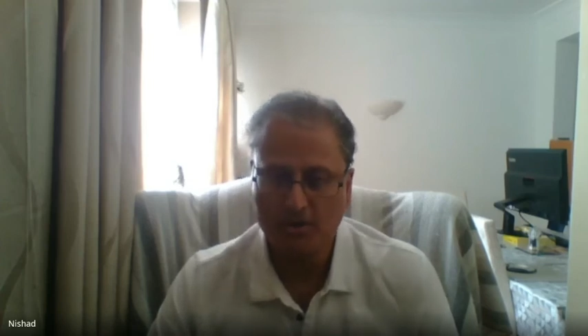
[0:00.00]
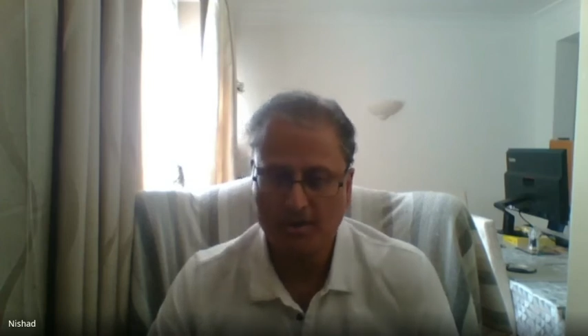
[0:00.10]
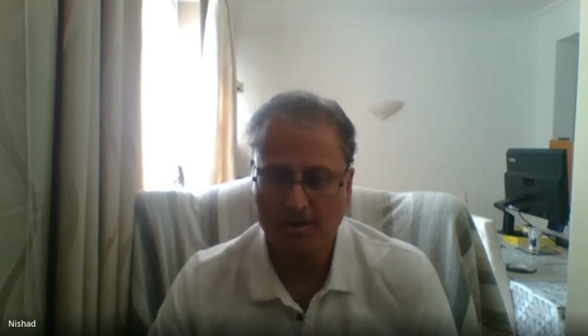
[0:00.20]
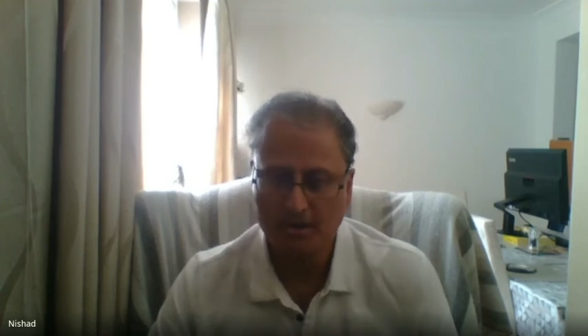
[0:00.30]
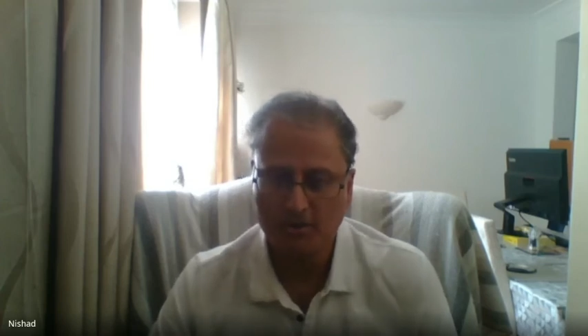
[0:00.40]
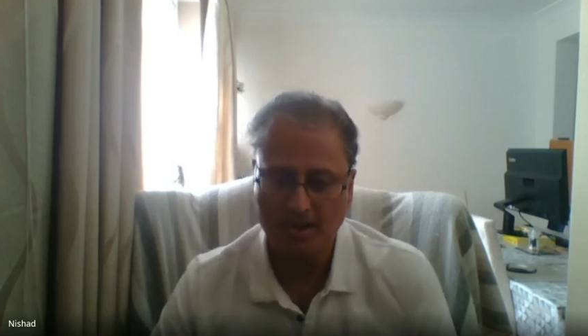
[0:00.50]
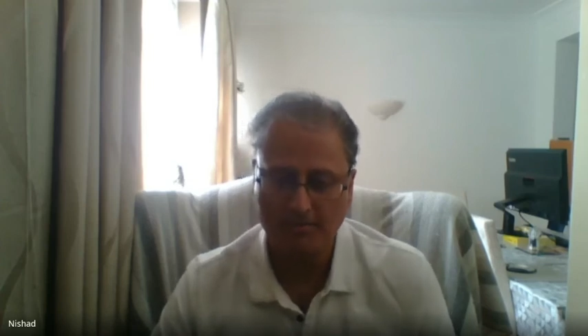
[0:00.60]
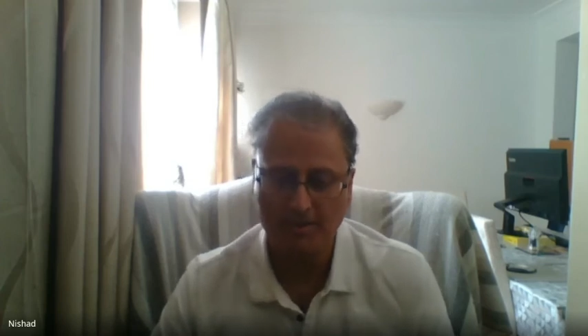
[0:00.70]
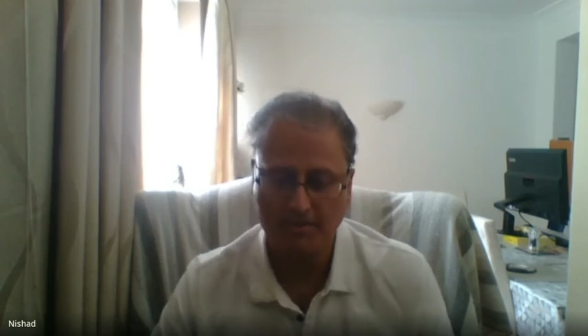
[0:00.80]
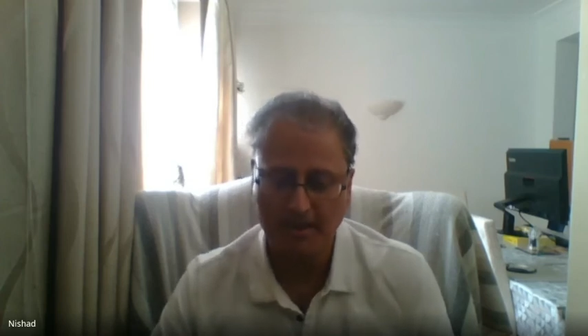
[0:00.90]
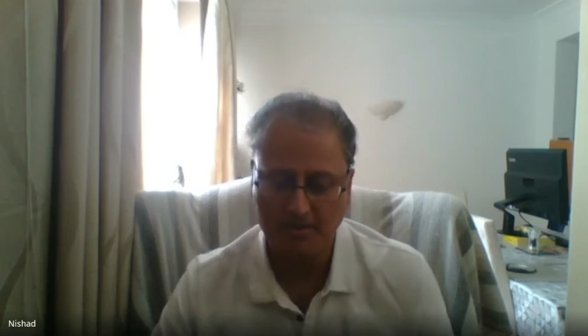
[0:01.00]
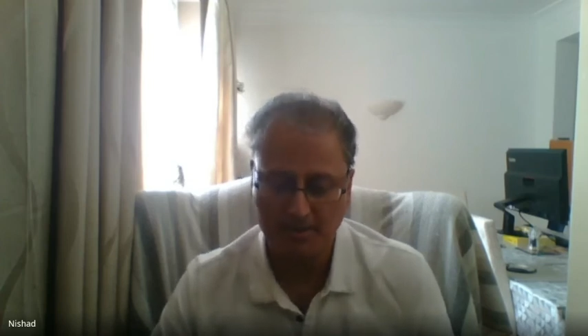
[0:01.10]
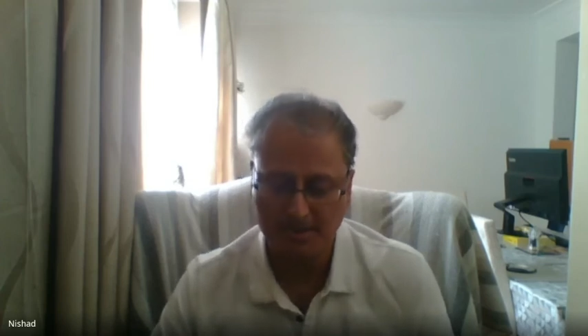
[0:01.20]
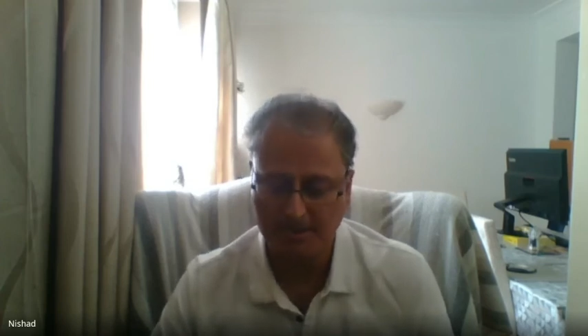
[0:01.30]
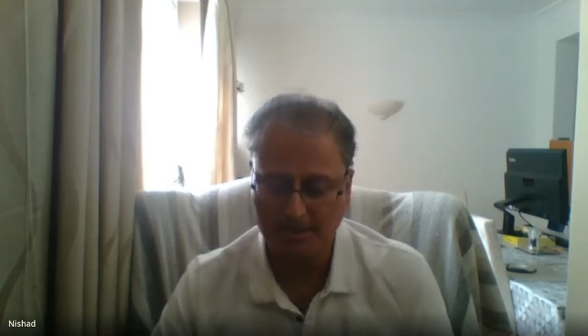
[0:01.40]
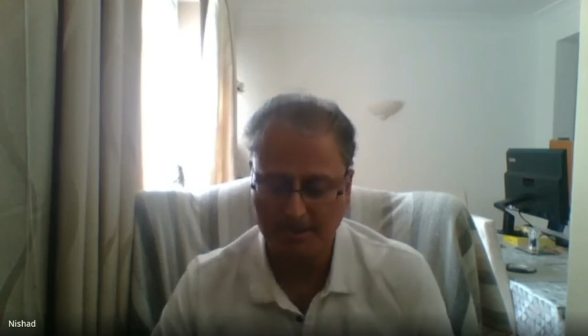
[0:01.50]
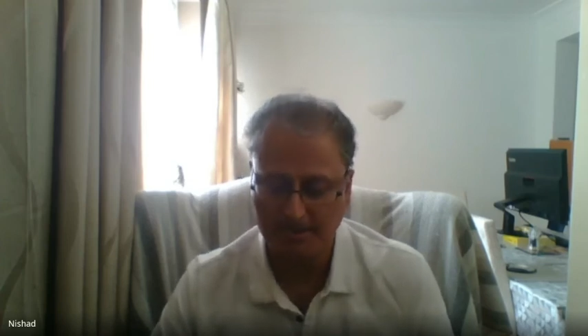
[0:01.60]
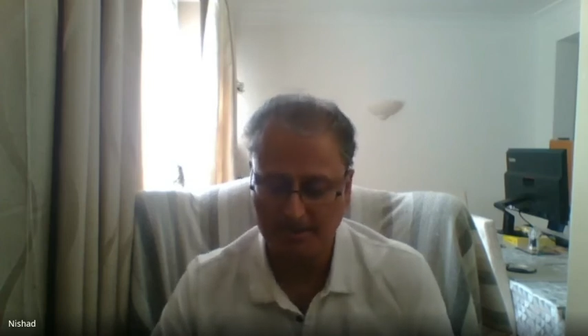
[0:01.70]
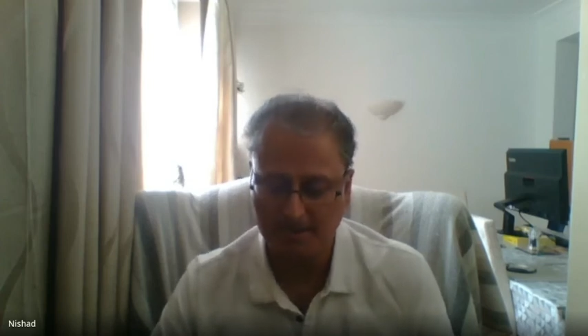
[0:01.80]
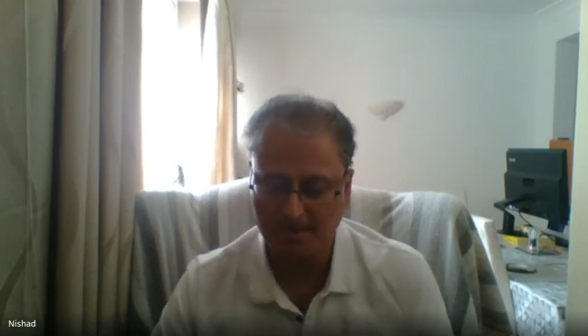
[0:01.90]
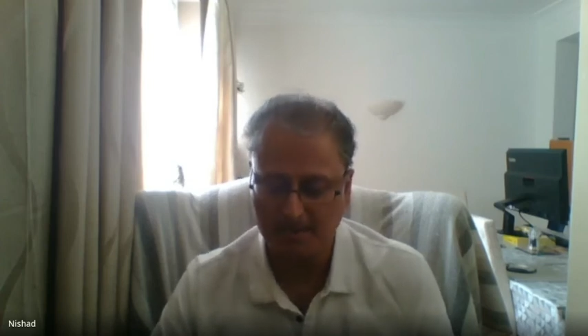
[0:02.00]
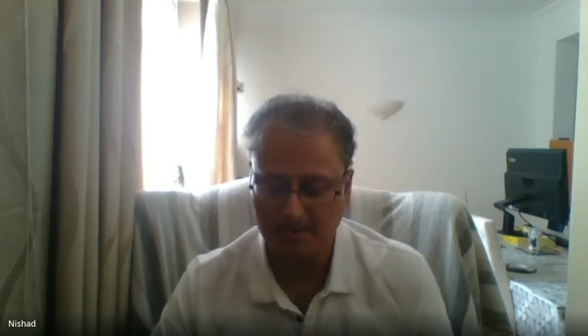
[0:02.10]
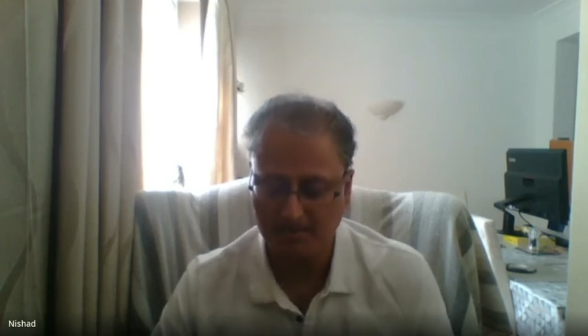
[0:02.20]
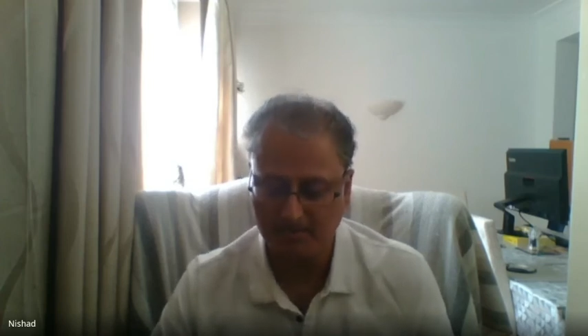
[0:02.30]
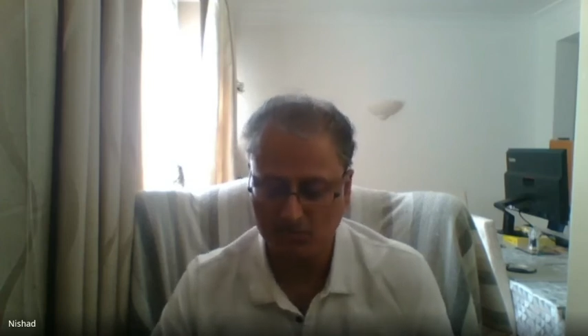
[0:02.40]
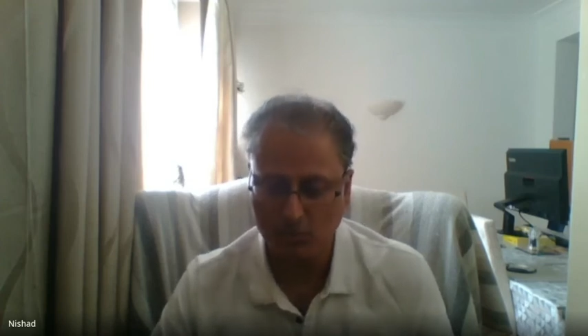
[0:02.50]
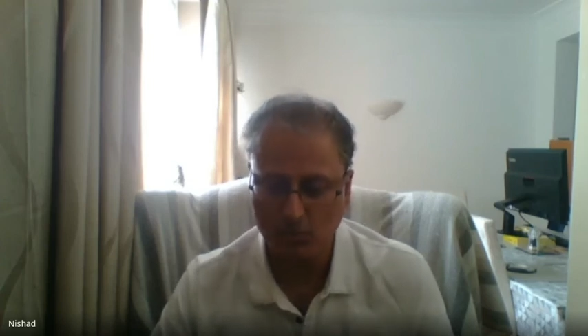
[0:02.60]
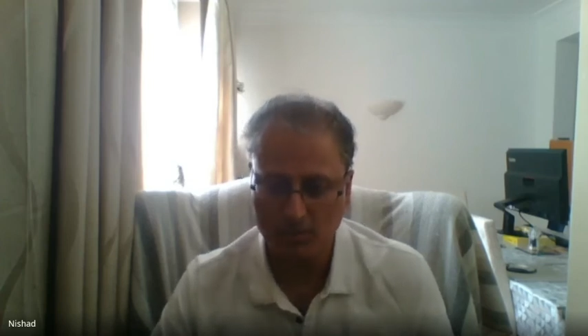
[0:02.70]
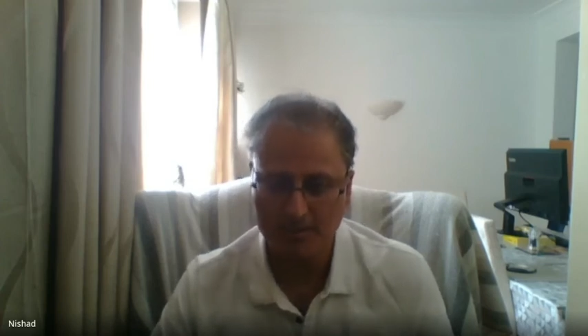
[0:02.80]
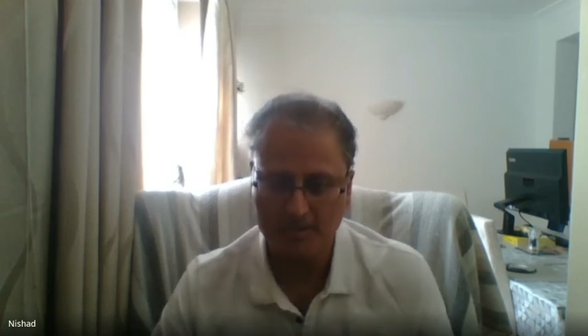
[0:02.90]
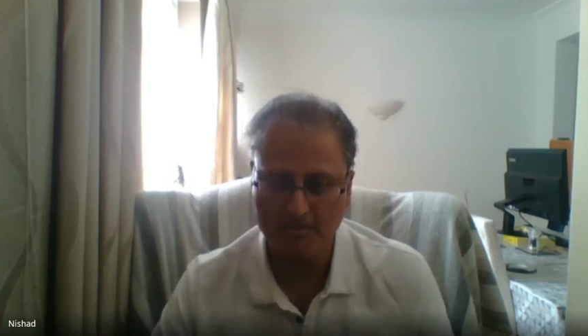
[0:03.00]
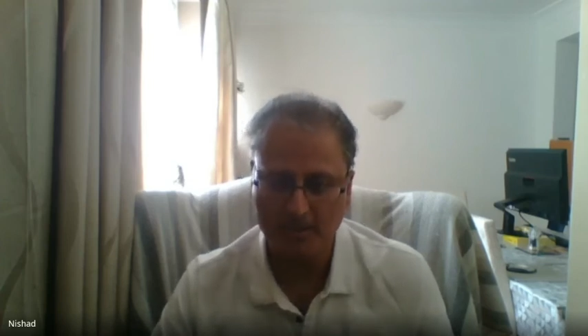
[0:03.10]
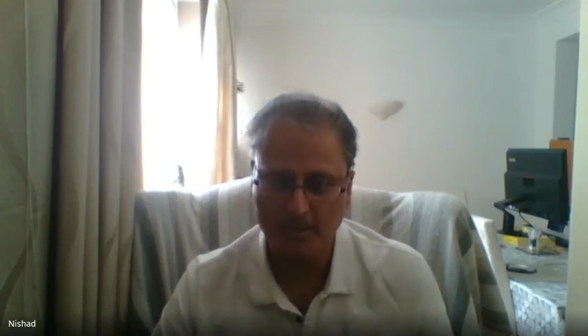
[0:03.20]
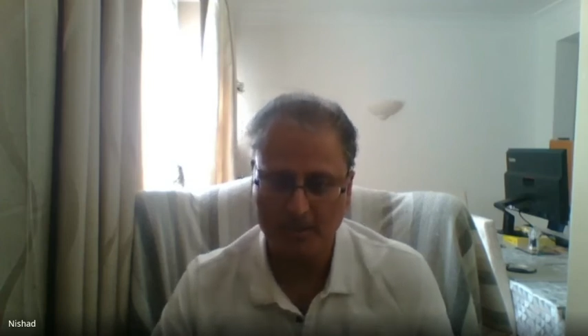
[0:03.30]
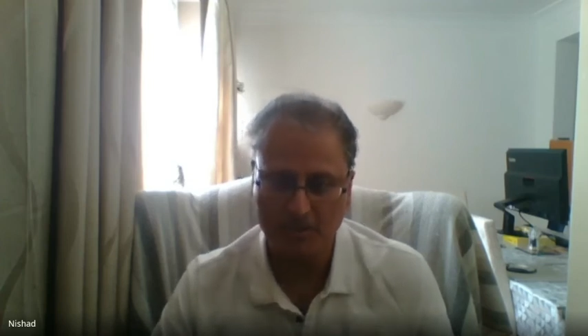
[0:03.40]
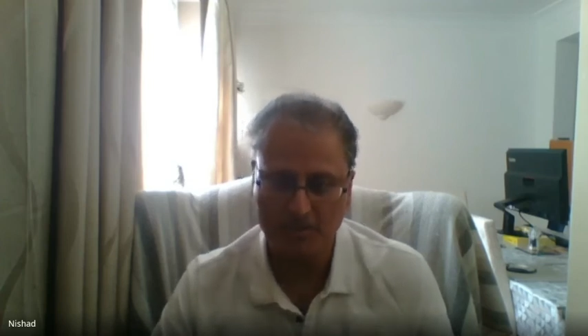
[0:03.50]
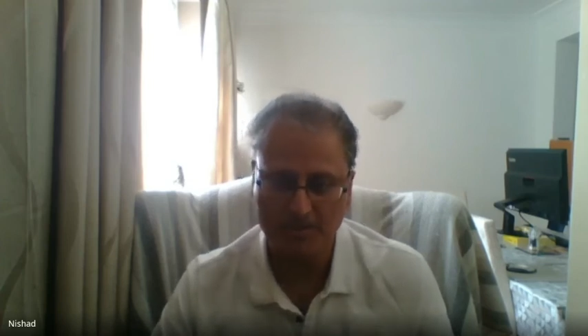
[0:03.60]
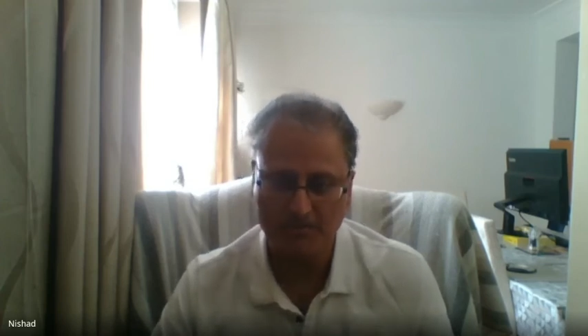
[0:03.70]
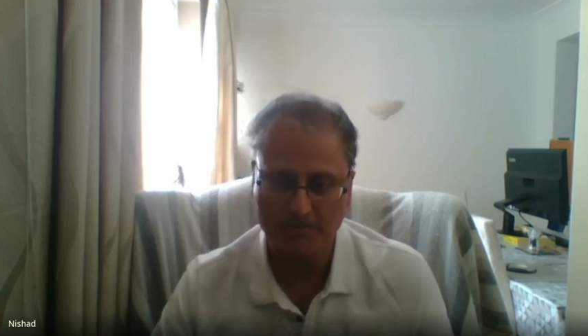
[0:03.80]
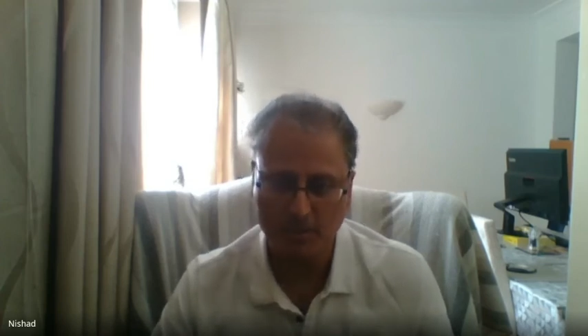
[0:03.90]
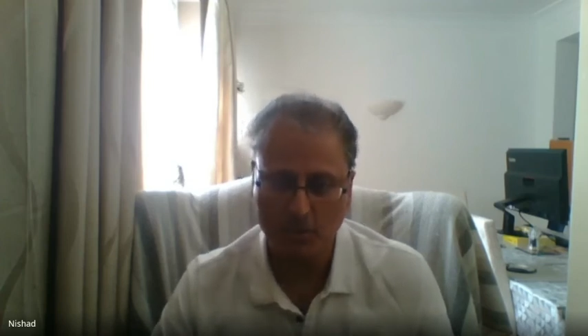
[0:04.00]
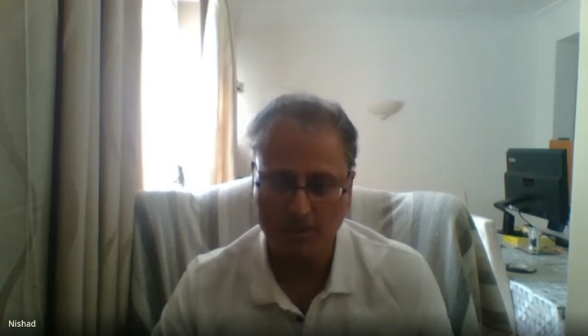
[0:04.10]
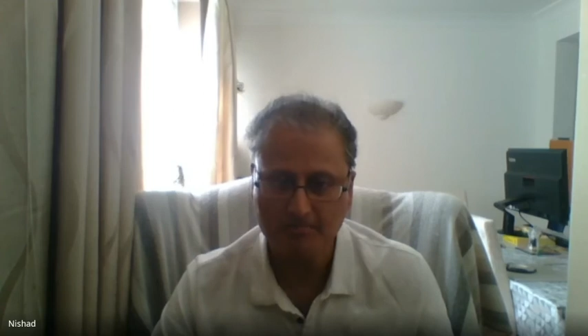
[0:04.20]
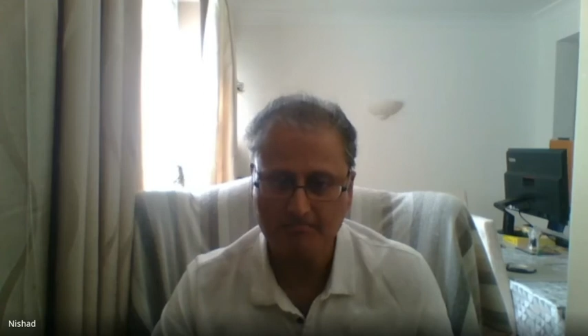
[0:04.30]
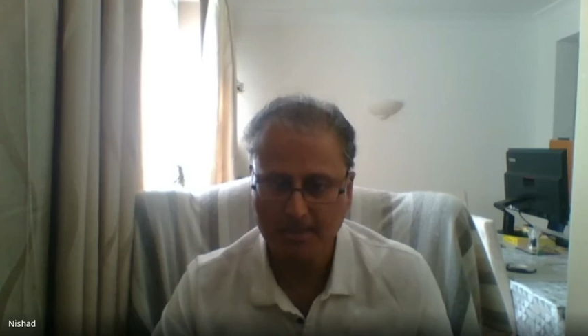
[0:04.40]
He goes up the mountain and gets his rules and regulations from God,